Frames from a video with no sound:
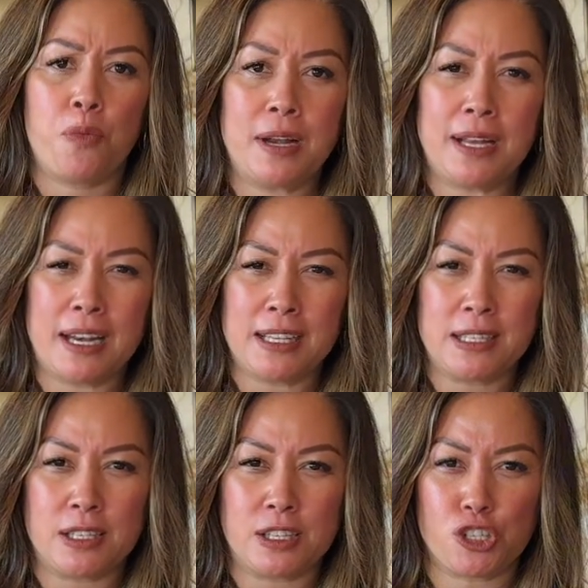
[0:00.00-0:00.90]
wouldn't get
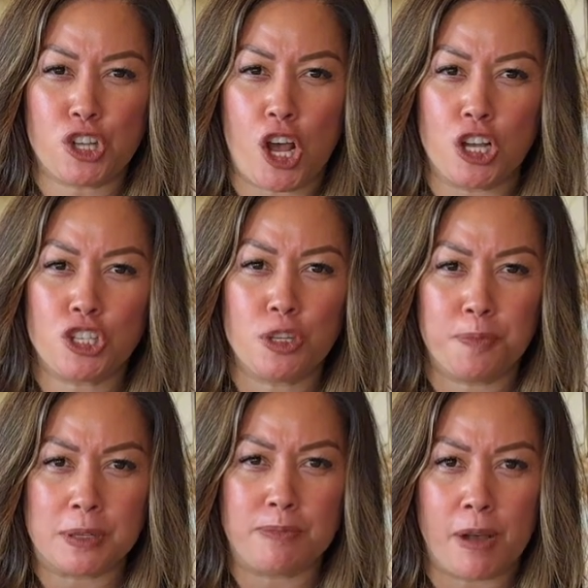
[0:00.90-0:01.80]
a
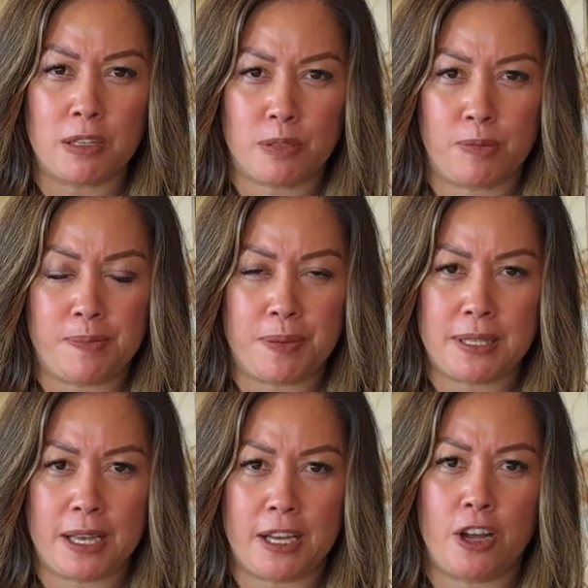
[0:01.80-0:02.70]
super small sweet
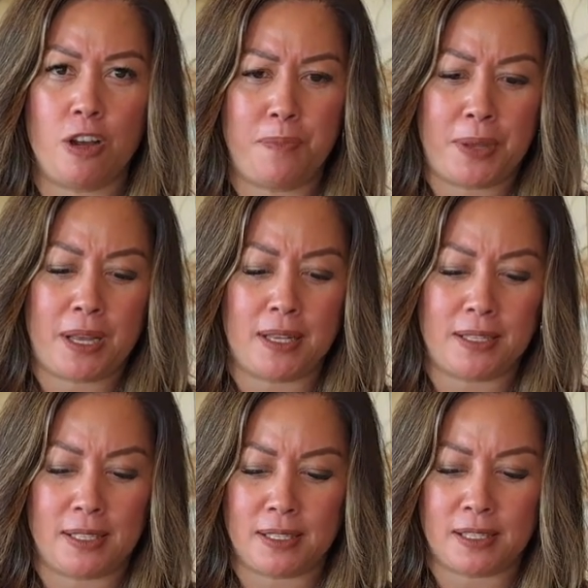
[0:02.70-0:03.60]
potato
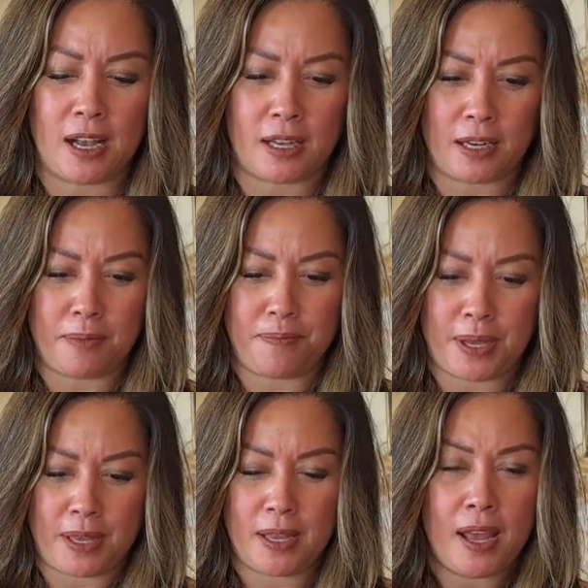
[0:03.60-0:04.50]
because it's not going to
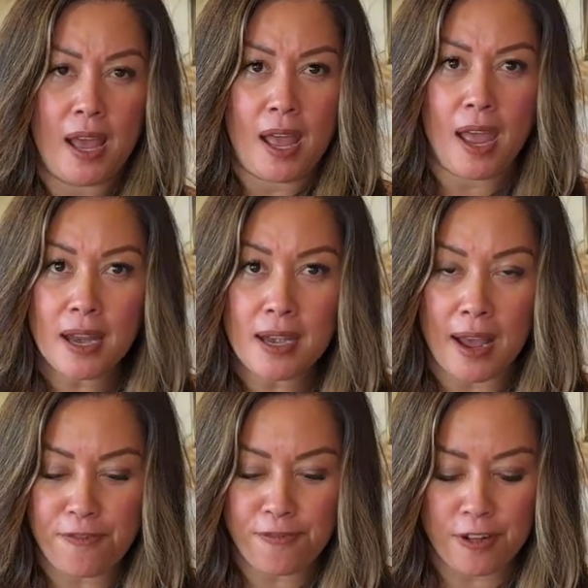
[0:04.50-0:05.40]
be
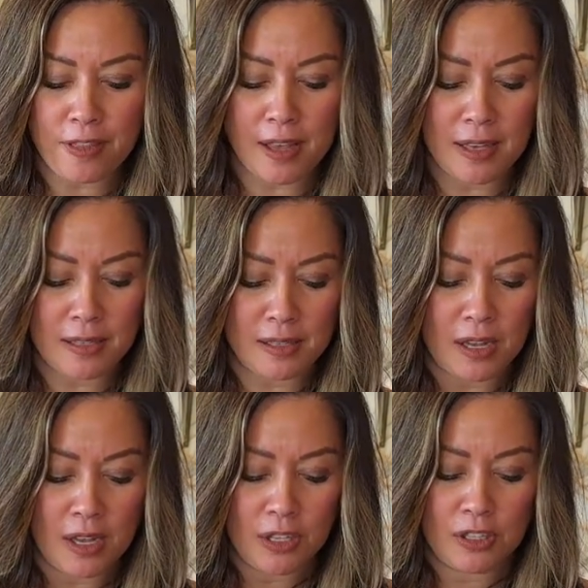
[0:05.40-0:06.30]
enough for this.
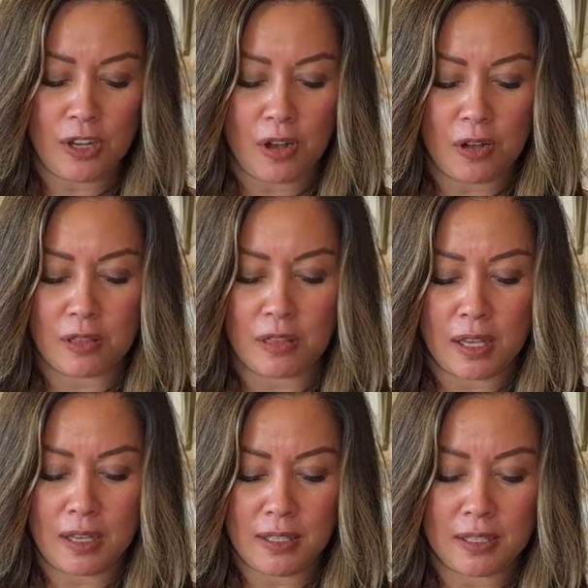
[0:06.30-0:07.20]
So
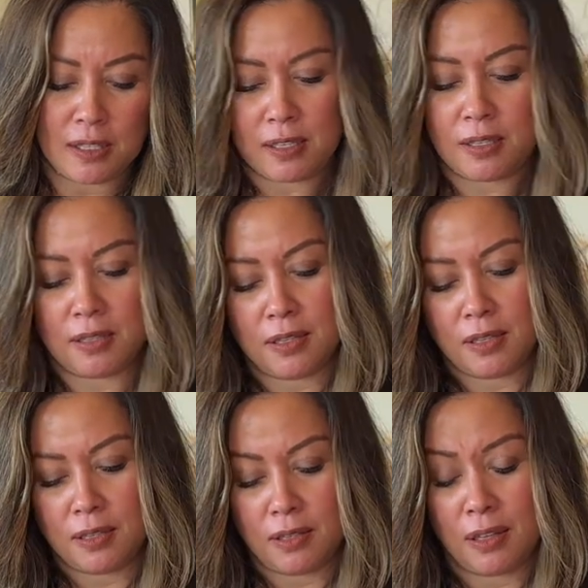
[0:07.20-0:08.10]
this
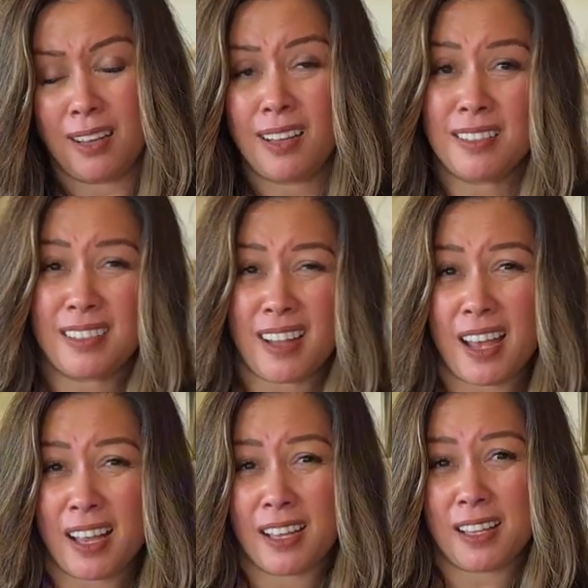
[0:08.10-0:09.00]
is
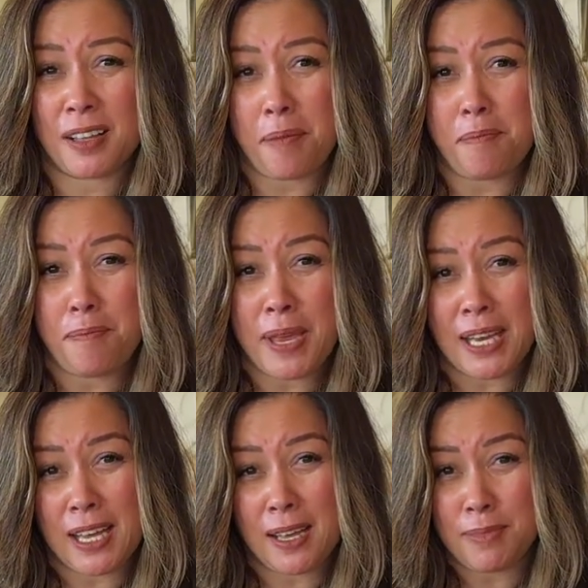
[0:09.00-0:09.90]
like
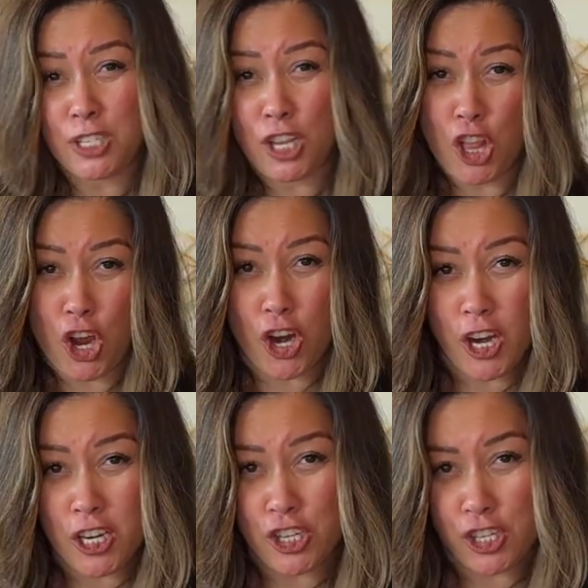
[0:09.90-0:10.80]
medium to
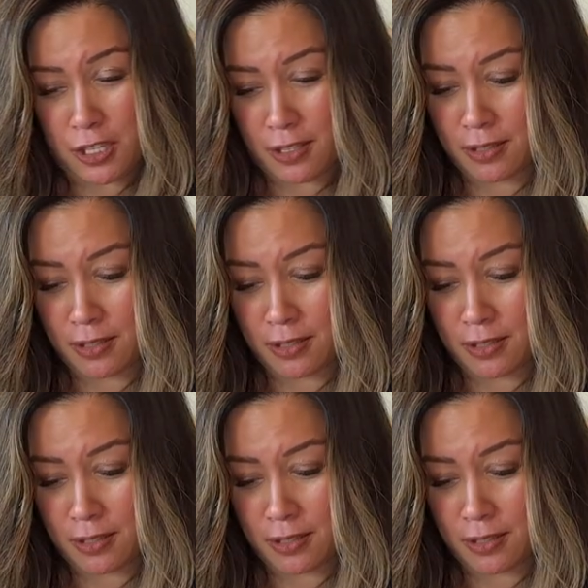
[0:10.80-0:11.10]
large.